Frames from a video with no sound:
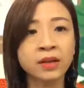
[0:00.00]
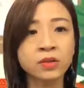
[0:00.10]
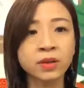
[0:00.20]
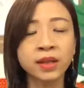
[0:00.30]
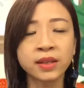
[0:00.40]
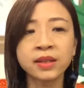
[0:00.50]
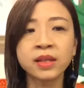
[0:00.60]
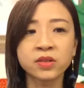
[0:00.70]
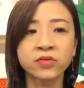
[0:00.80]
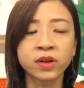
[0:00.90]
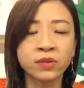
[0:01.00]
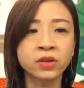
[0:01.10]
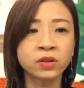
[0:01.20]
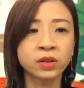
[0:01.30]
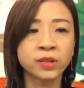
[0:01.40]
so I think it's very
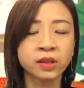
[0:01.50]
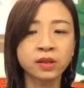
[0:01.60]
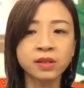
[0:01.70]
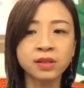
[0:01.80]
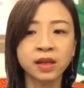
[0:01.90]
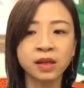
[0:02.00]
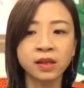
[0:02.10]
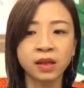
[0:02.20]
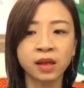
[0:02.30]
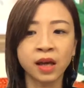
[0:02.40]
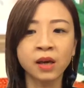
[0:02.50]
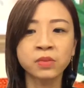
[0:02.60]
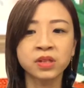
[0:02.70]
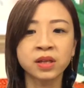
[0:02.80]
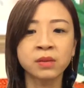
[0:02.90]
good because then it
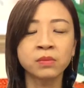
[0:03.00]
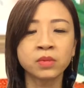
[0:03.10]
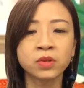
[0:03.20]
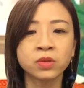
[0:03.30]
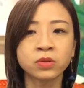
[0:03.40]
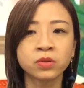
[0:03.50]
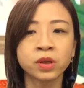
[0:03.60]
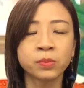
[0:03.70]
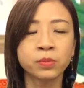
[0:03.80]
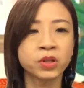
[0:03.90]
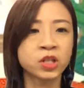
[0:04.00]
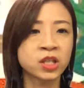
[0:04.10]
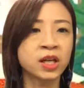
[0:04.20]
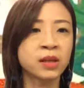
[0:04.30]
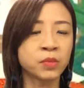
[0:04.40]
helps them to
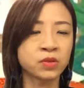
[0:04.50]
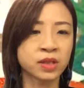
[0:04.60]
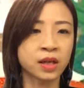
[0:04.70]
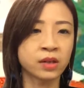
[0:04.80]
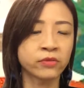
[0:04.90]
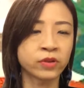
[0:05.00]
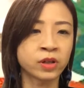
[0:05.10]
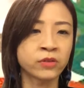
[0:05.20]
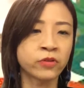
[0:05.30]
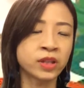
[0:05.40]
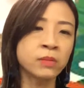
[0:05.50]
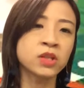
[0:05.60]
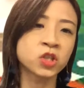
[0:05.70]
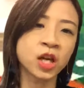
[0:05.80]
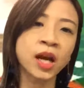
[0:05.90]
appreciate music, and for them a
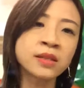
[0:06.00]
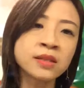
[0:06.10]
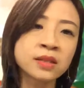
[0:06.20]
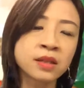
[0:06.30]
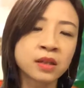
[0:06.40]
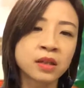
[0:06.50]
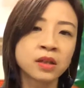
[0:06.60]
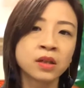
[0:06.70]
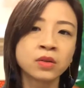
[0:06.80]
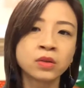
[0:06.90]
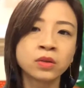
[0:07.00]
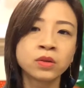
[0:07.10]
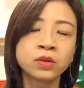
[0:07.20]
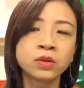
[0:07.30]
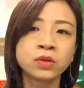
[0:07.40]
chance
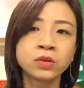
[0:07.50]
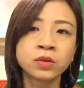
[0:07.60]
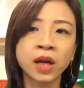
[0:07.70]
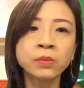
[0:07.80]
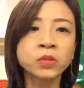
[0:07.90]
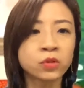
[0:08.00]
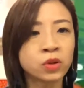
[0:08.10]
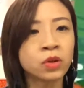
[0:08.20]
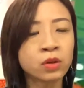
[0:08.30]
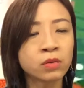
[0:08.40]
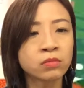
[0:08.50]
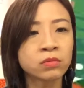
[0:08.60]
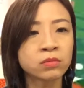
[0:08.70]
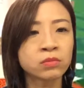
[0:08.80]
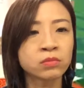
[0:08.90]
to come to know
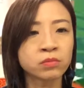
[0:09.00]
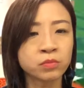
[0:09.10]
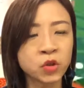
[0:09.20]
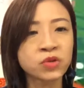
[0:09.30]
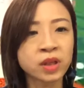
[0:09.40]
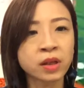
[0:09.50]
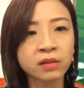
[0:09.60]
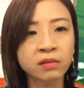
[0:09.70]
music,